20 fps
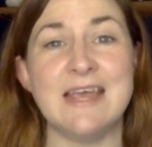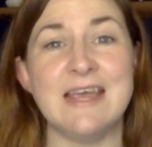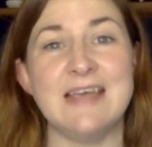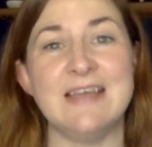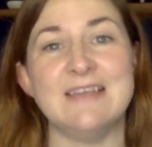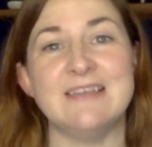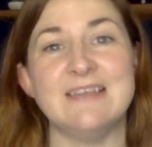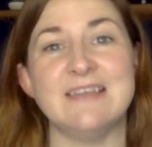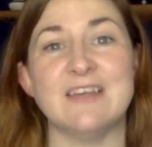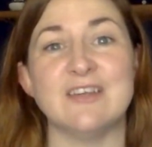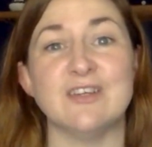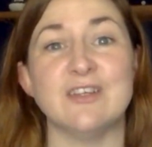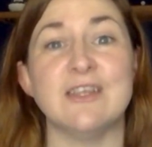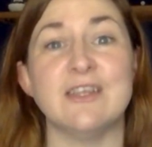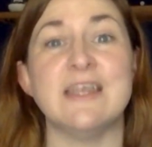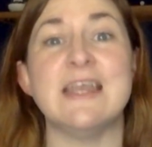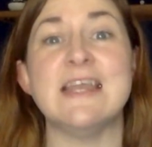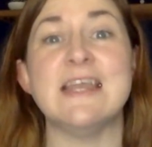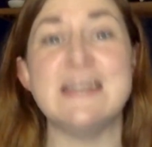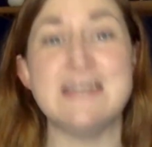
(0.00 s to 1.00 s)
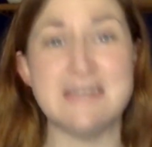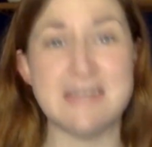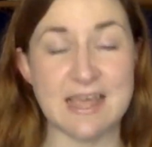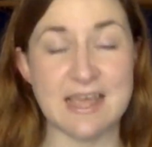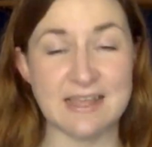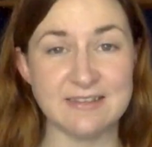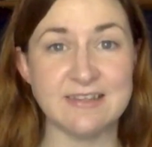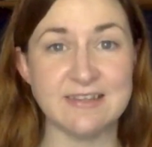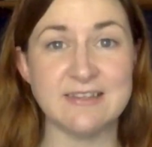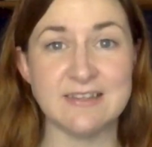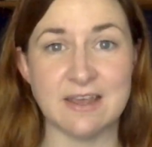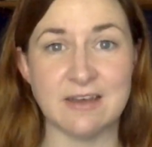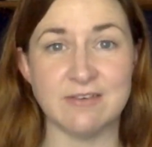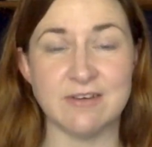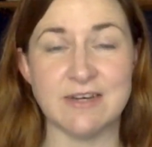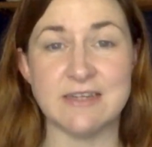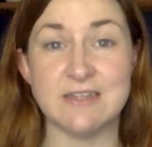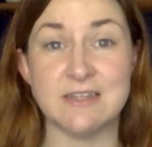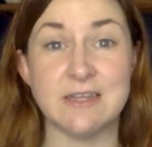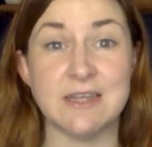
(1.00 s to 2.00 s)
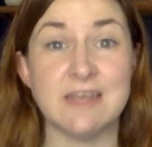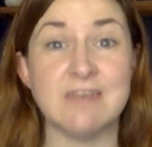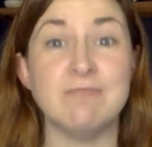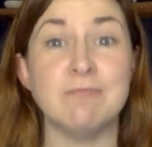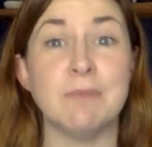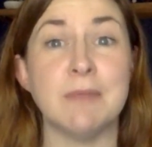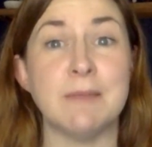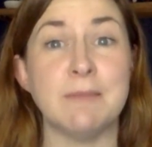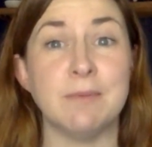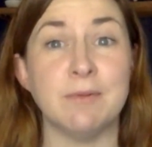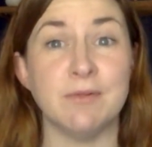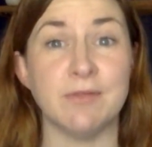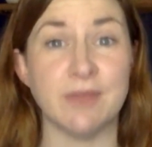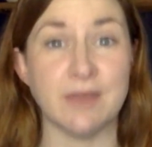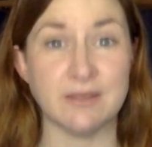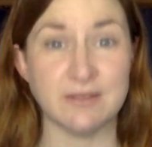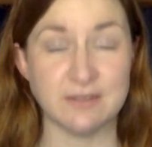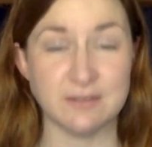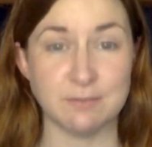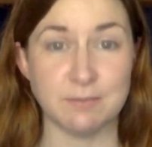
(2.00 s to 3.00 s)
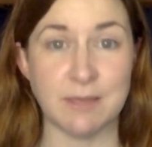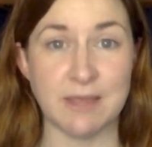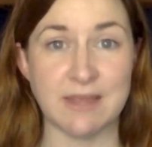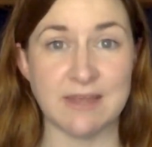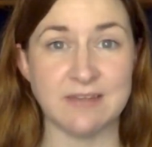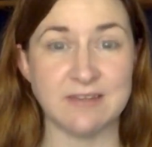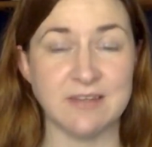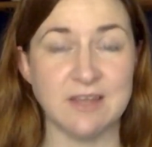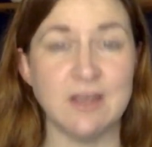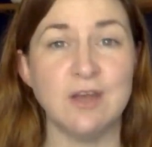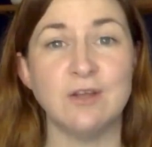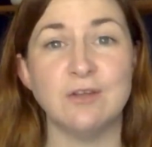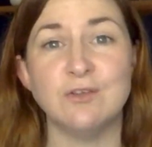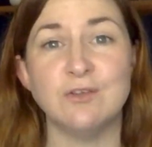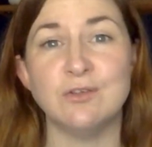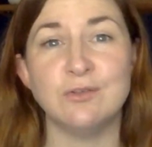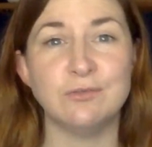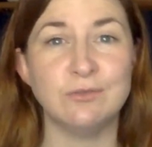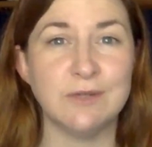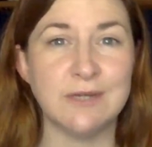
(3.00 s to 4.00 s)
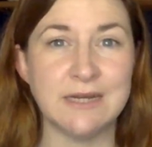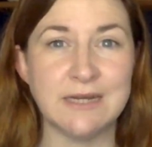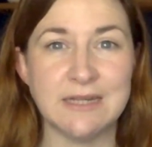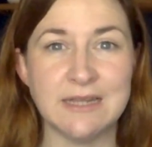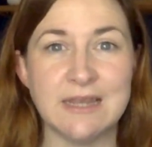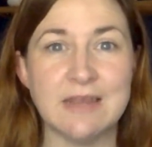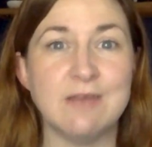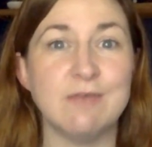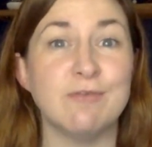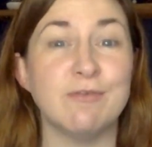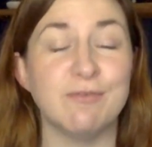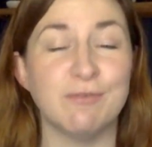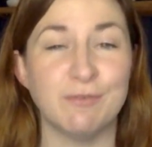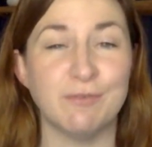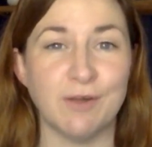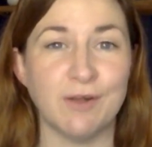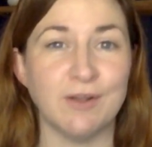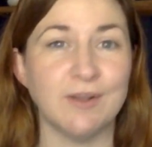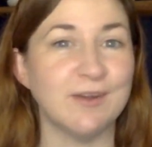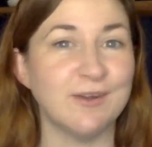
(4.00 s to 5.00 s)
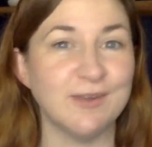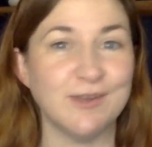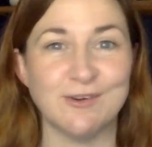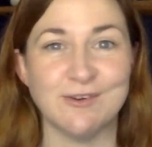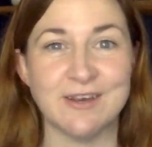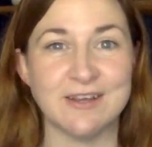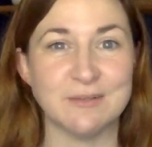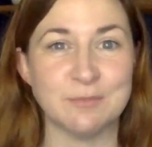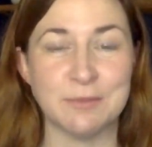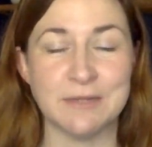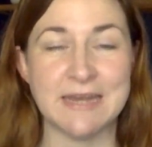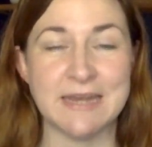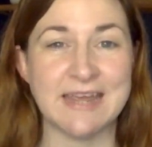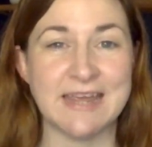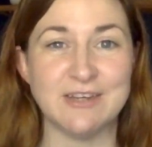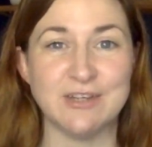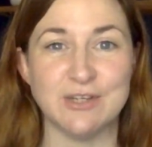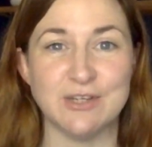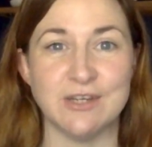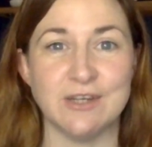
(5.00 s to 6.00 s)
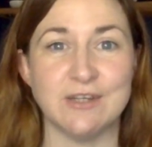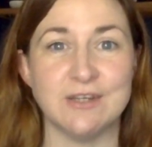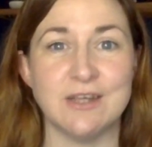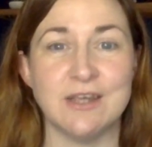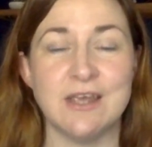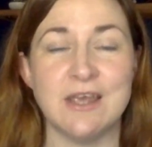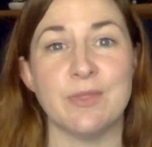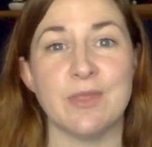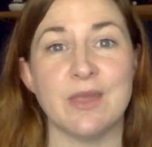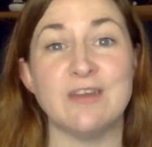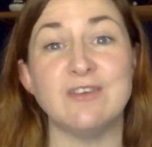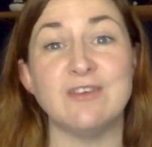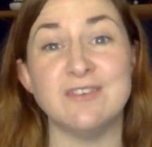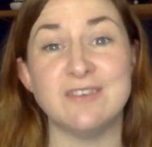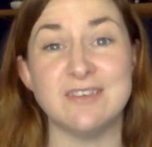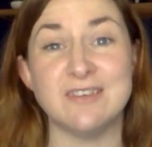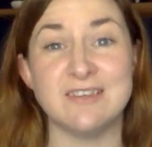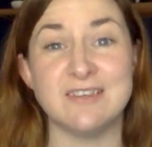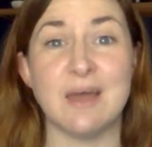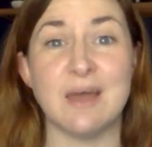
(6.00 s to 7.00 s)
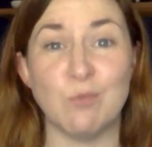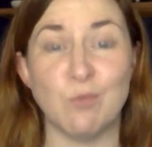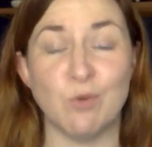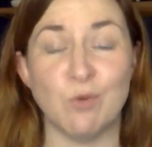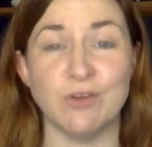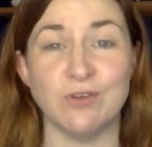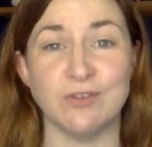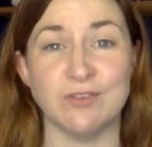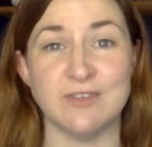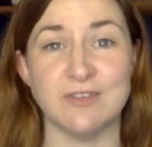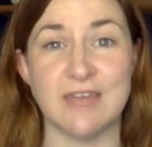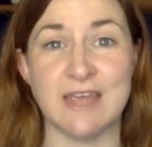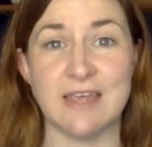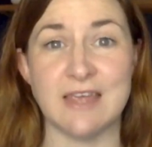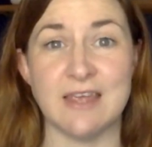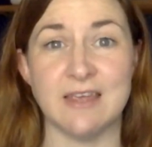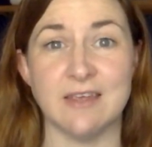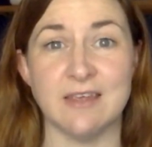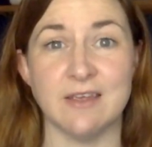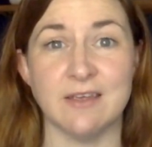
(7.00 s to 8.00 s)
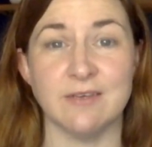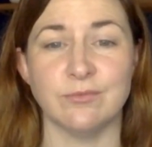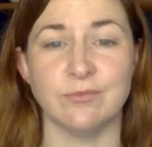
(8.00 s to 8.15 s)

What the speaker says: It's actually necessary to give people that space to really follow your explanation and understand what you're saying.